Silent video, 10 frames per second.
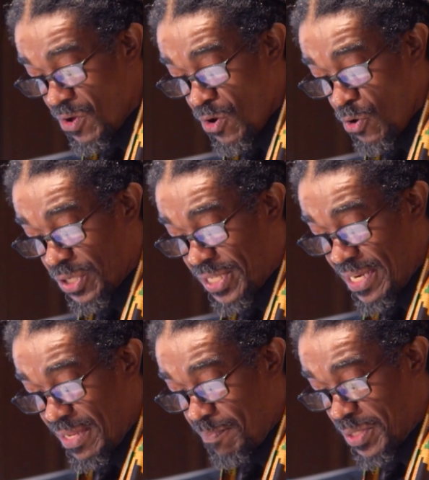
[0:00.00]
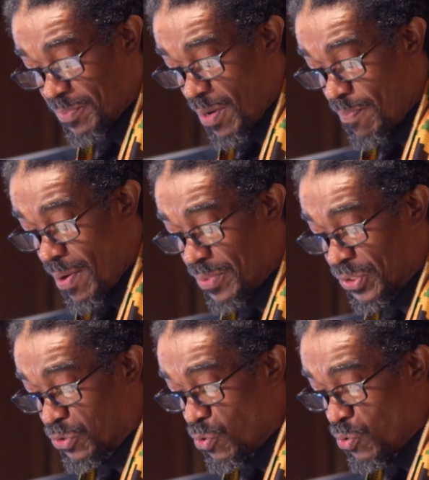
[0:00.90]
who attended Pittsburgh Public
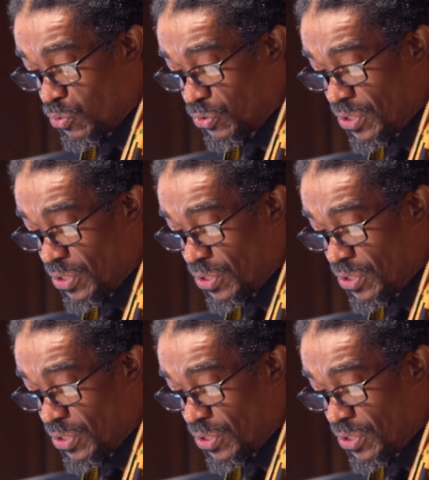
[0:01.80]
Schools.